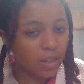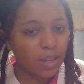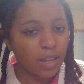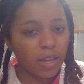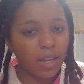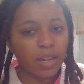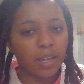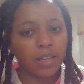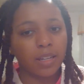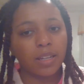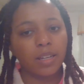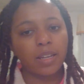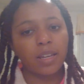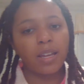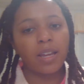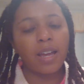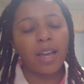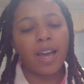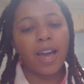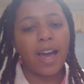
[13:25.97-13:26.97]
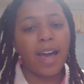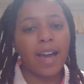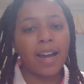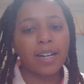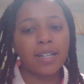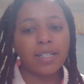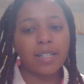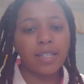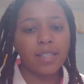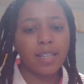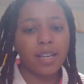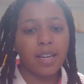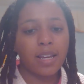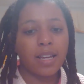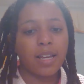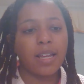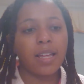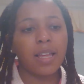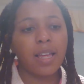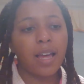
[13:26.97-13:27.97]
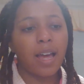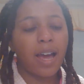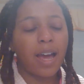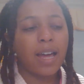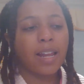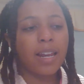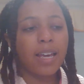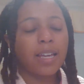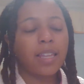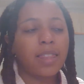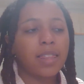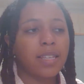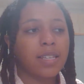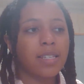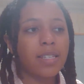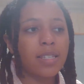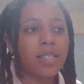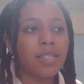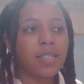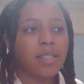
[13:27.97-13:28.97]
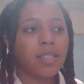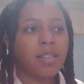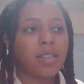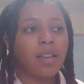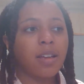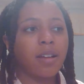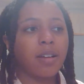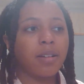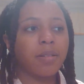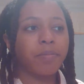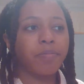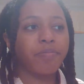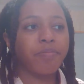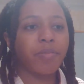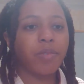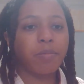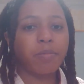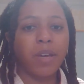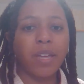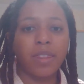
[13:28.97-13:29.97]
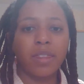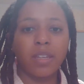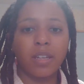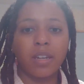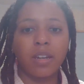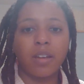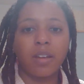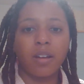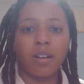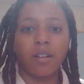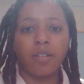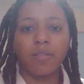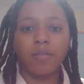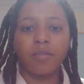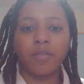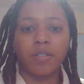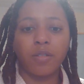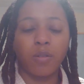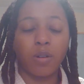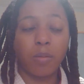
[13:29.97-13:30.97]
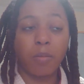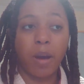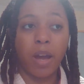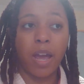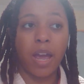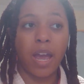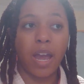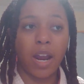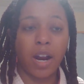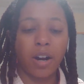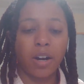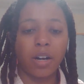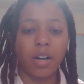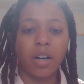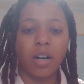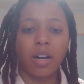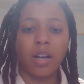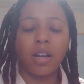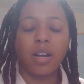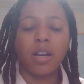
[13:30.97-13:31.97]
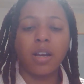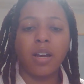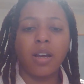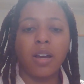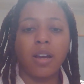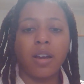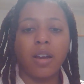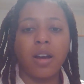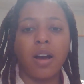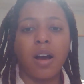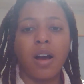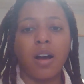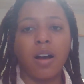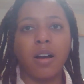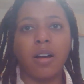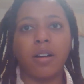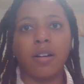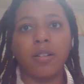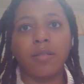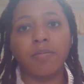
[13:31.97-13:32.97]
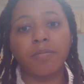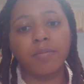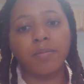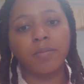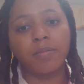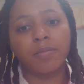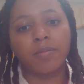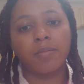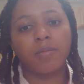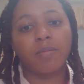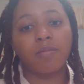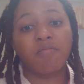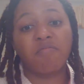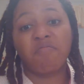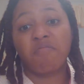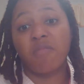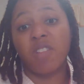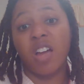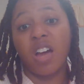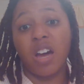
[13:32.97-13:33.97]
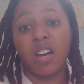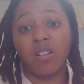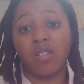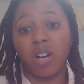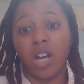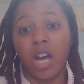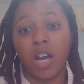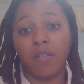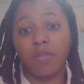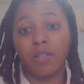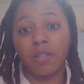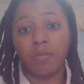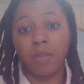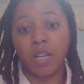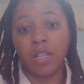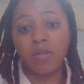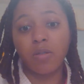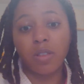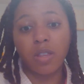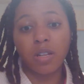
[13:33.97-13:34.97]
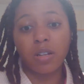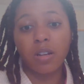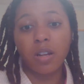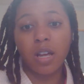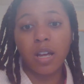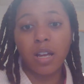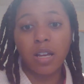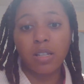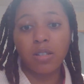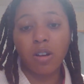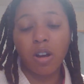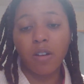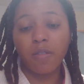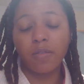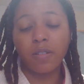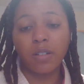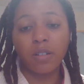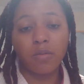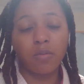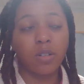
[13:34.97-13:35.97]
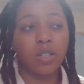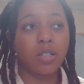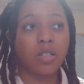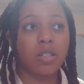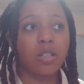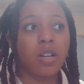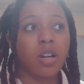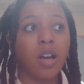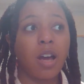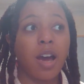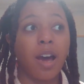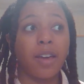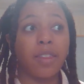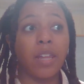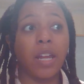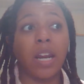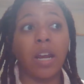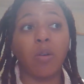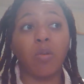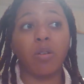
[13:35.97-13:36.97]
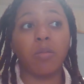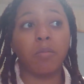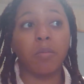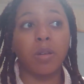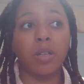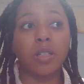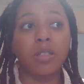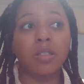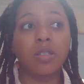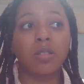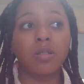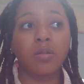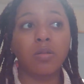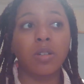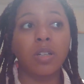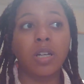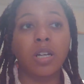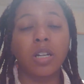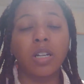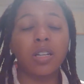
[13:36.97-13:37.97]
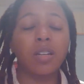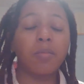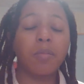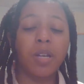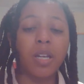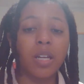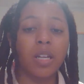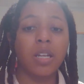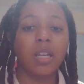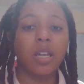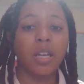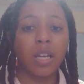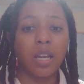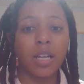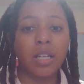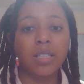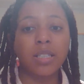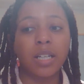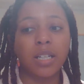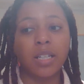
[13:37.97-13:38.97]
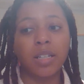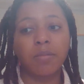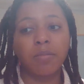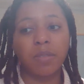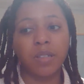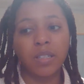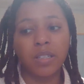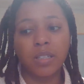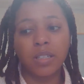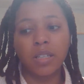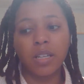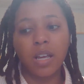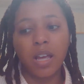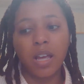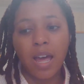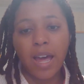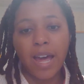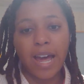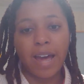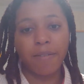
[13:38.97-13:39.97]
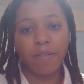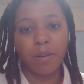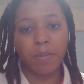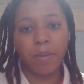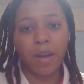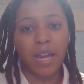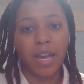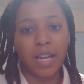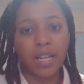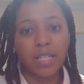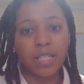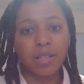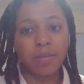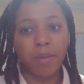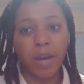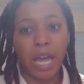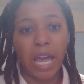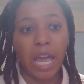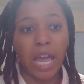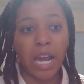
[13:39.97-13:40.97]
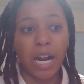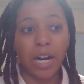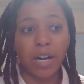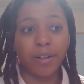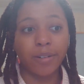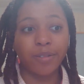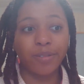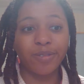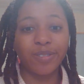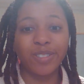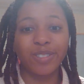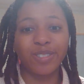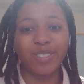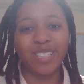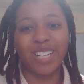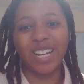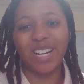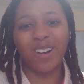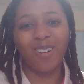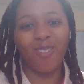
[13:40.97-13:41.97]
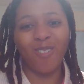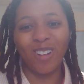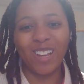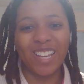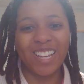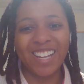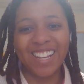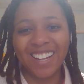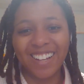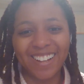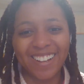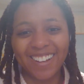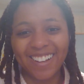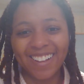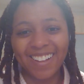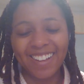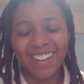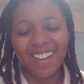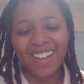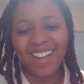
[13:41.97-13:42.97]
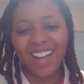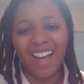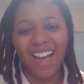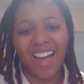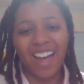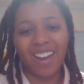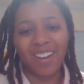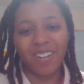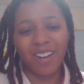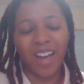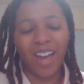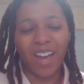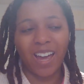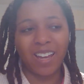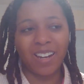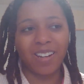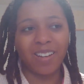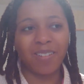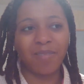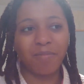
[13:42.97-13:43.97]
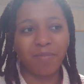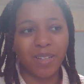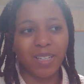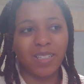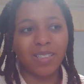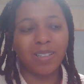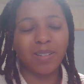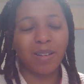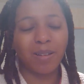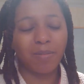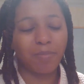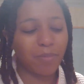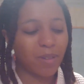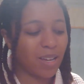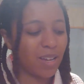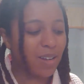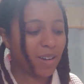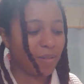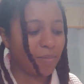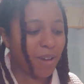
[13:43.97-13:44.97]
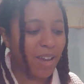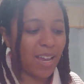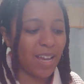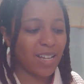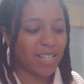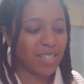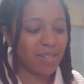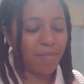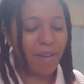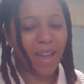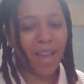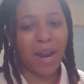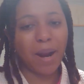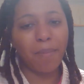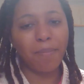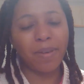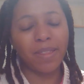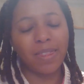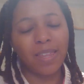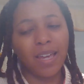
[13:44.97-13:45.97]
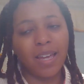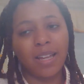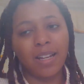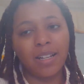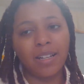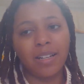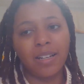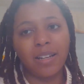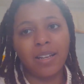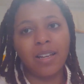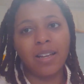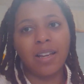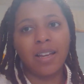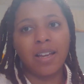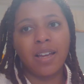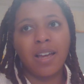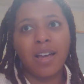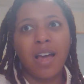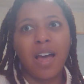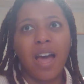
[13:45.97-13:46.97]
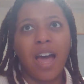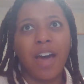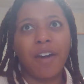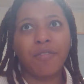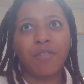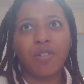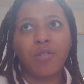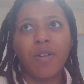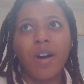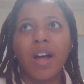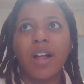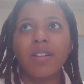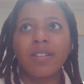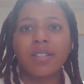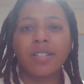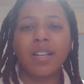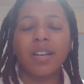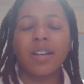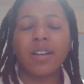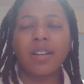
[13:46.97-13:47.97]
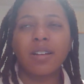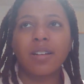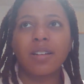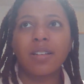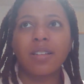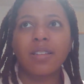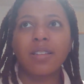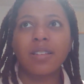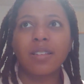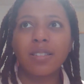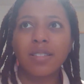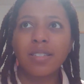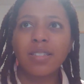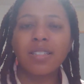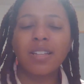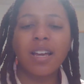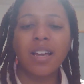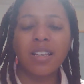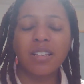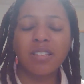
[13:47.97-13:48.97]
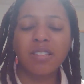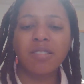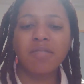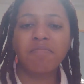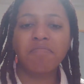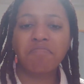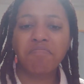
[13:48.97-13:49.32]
and I actually think I like this method of doing my hair. I don't have to mess with it as often, which I thought I would miss doing. And in the beginning, yes, I did miss having my hands in my hair, which was like a week. I had missed having my hands in my hair, but then after a while I was like, this is nice.